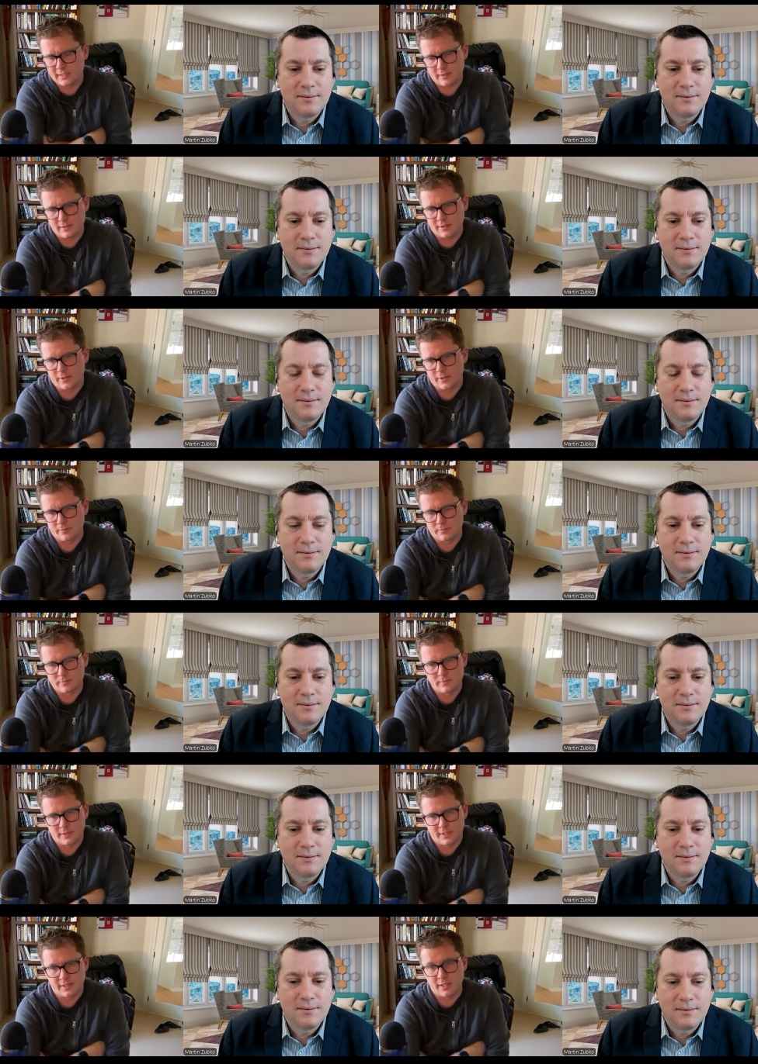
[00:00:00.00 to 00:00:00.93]
Speaker 1: you know
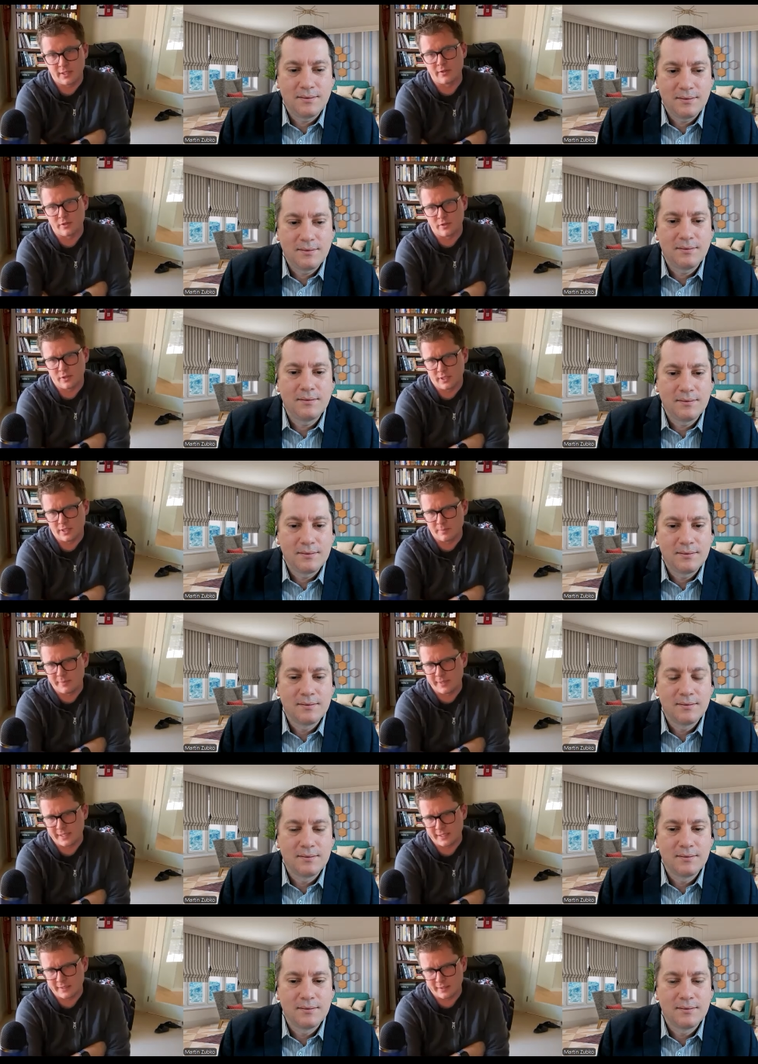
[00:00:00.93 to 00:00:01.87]
in, in the in the
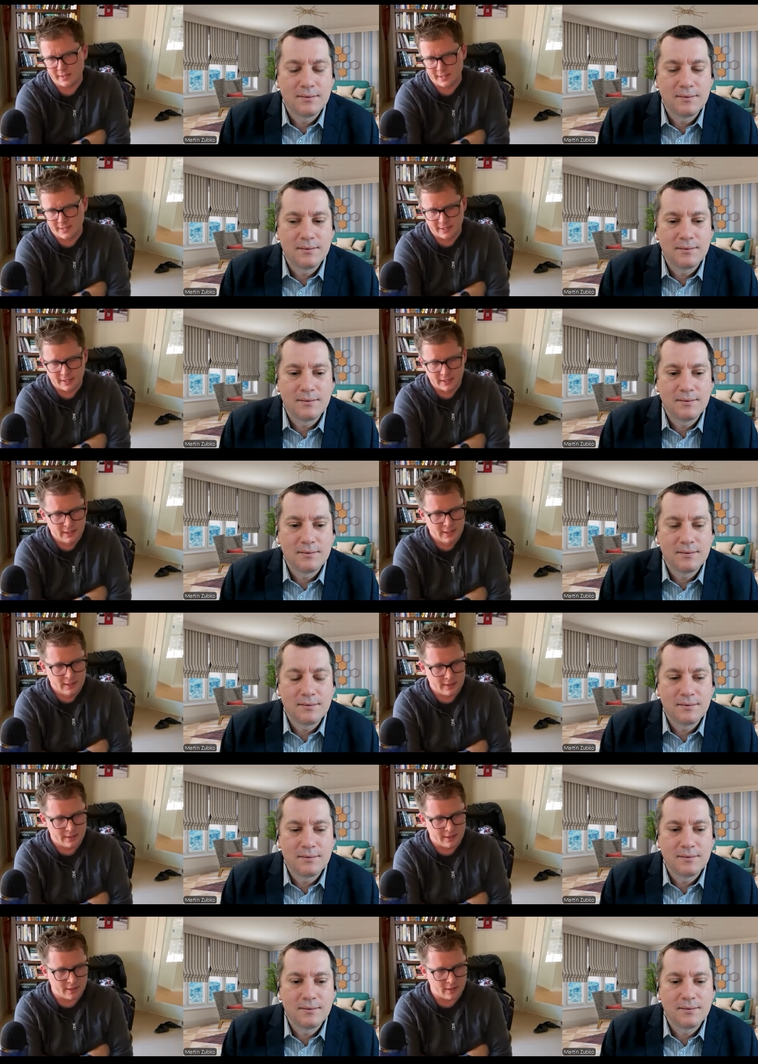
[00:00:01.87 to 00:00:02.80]
media that
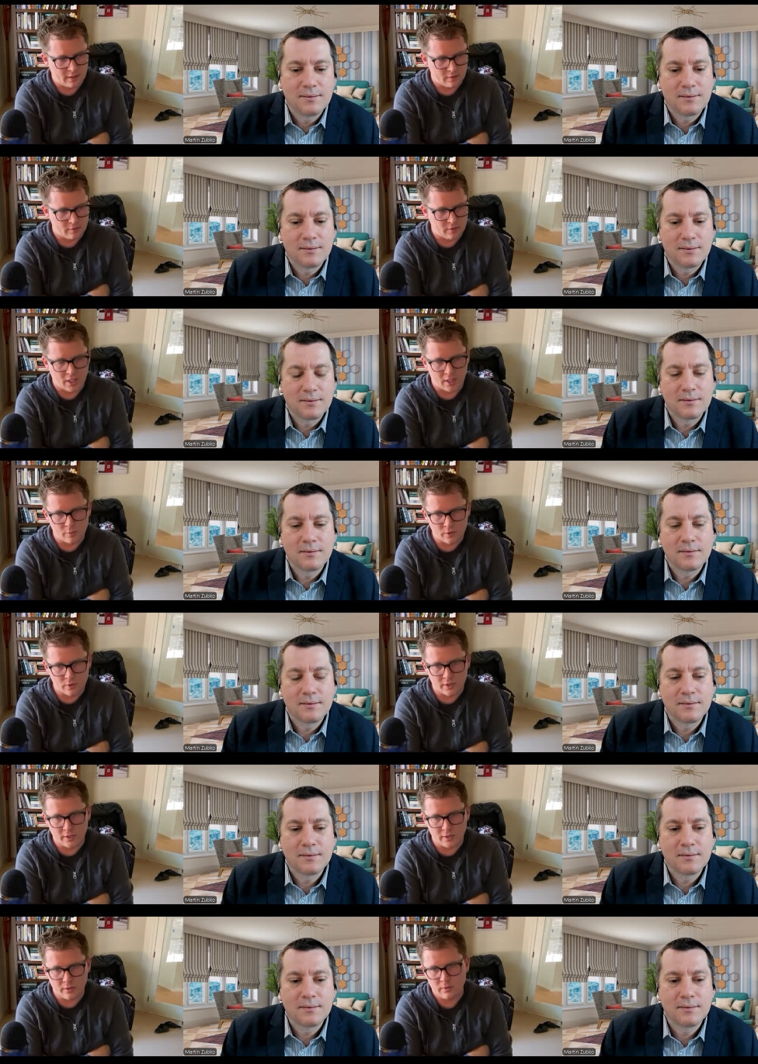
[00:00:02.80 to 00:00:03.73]
uh, Iran
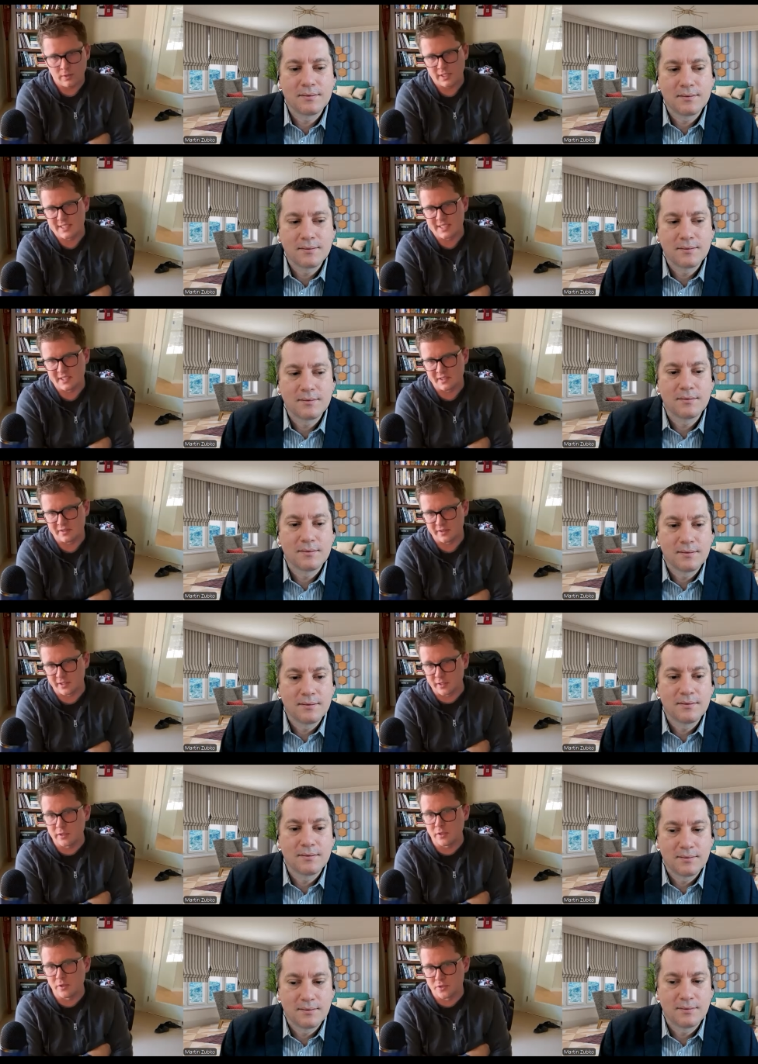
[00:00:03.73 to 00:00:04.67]
were exceedingly
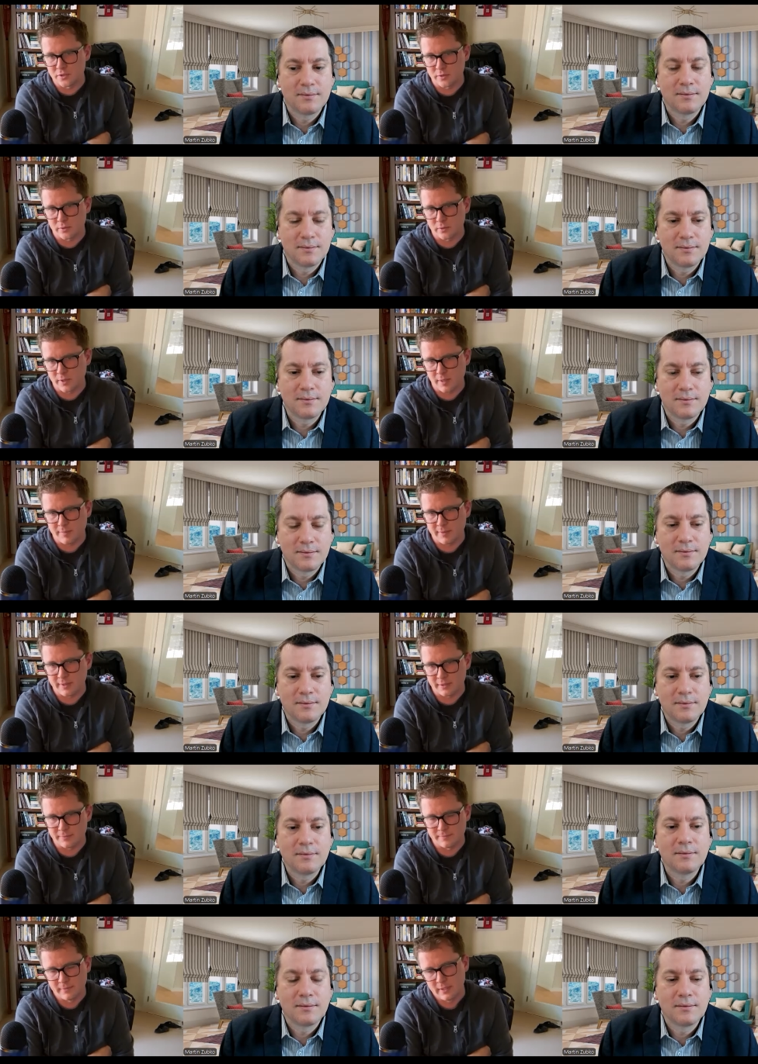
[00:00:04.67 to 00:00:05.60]
close to a
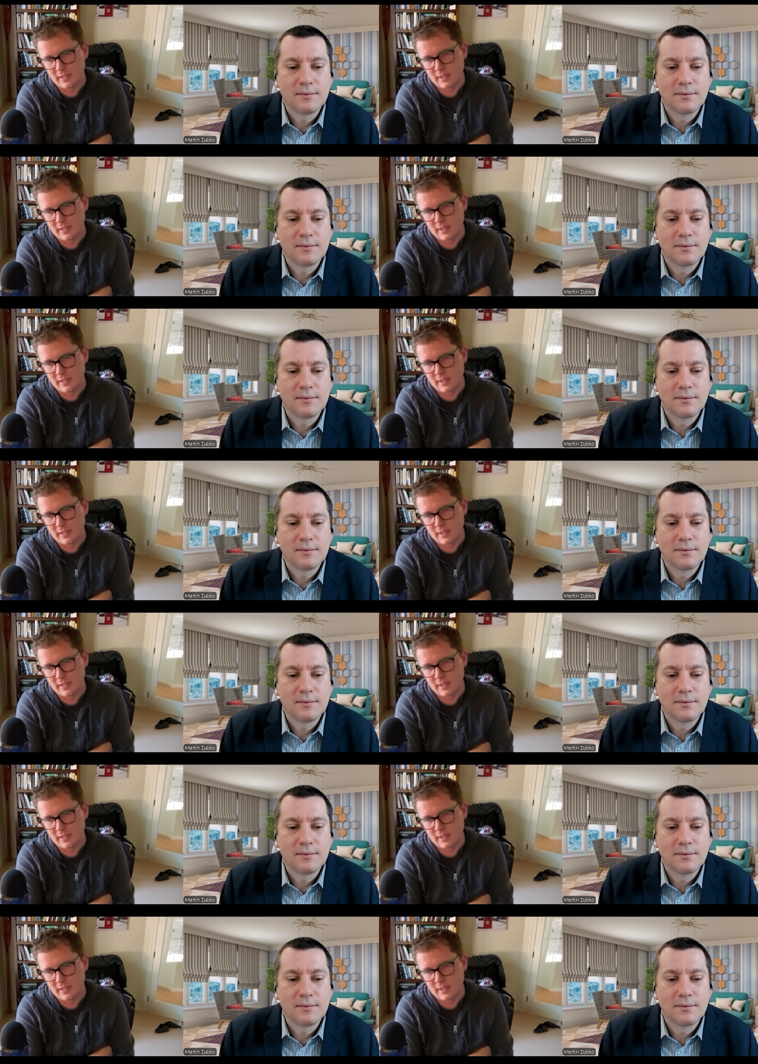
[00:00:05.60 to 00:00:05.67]
weapon.